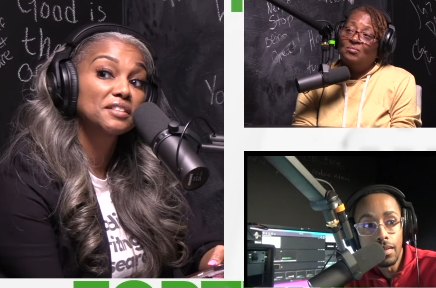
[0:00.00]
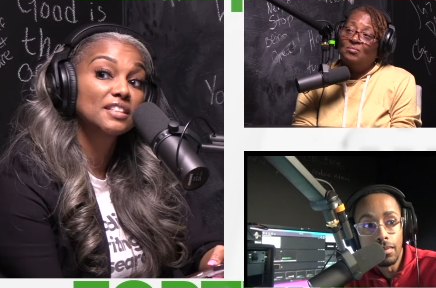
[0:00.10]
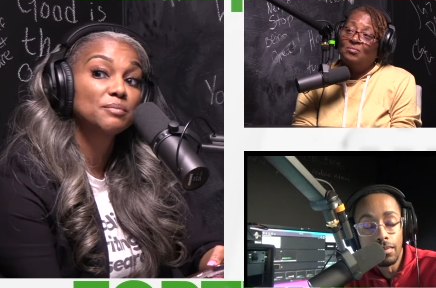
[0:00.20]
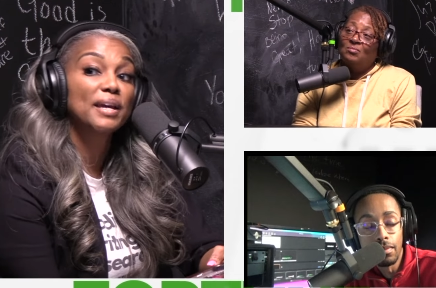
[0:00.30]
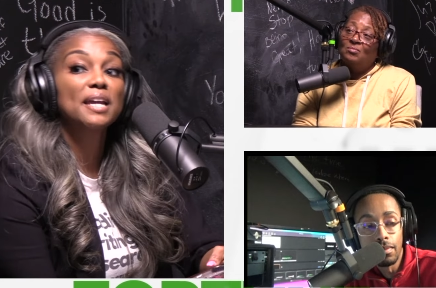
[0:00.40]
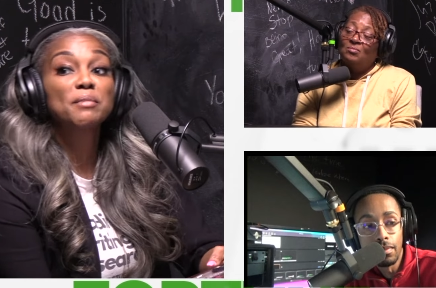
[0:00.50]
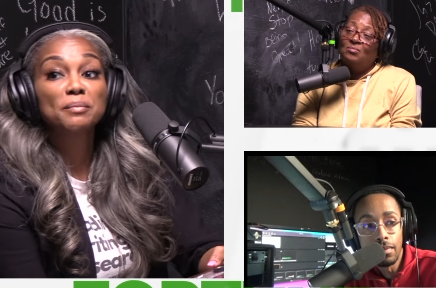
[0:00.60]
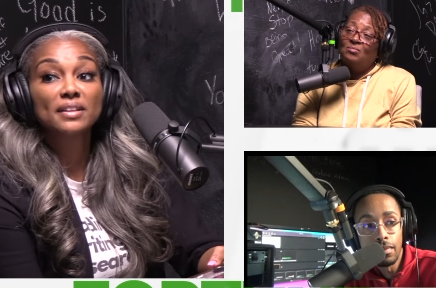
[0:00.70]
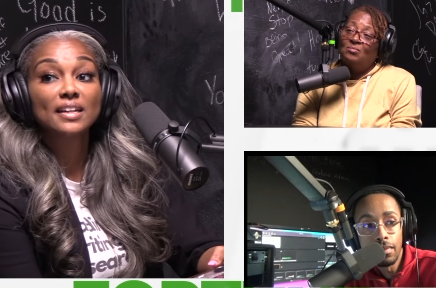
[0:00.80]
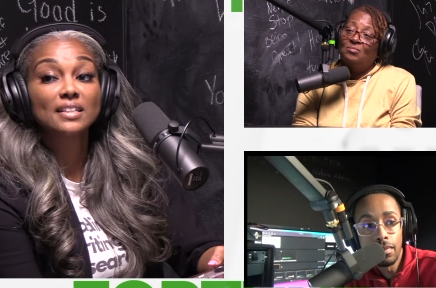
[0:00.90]
Speaker 1: The mm-hmm. payment
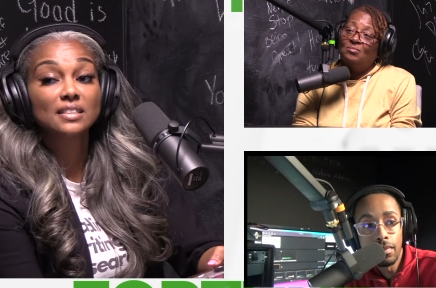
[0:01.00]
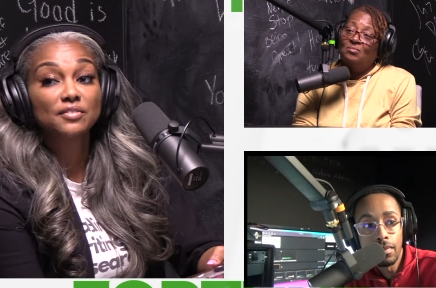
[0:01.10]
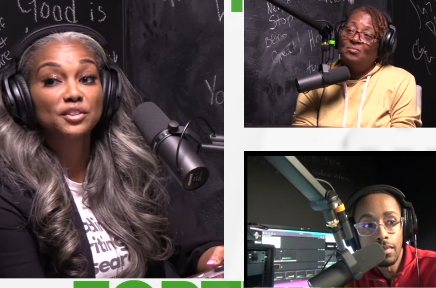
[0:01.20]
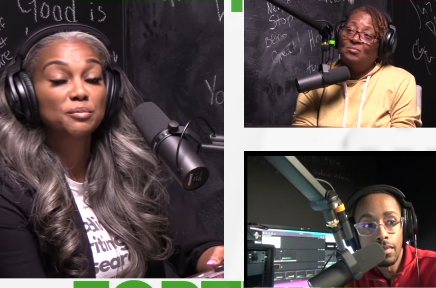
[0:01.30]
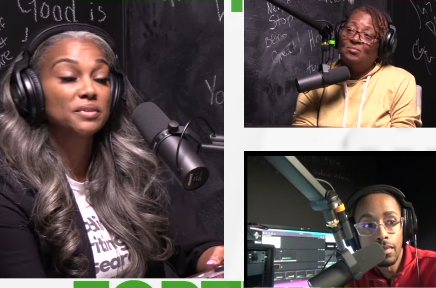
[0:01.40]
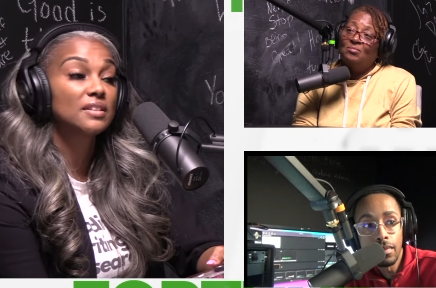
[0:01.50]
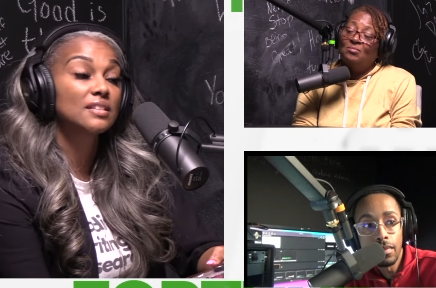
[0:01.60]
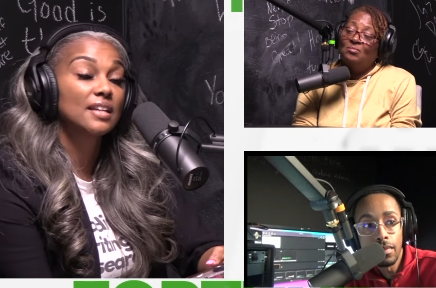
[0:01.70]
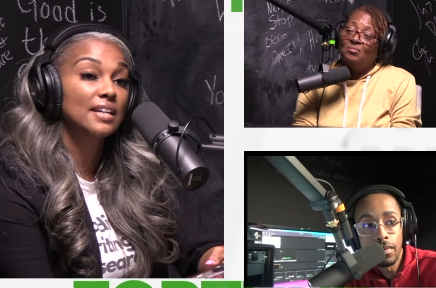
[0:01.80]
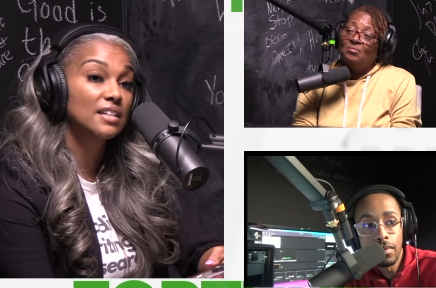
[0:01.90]
plan is if your bill
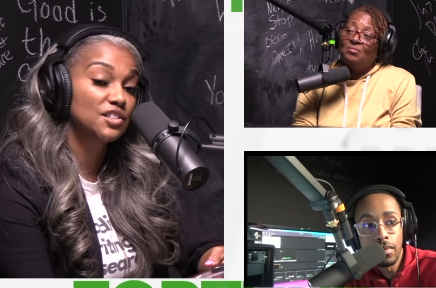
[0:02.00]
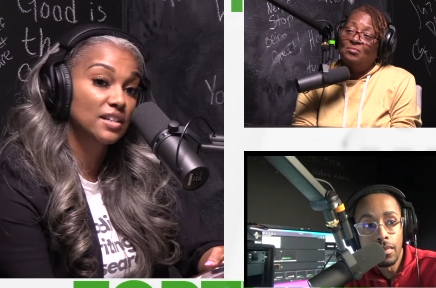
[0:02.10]
is eight hundred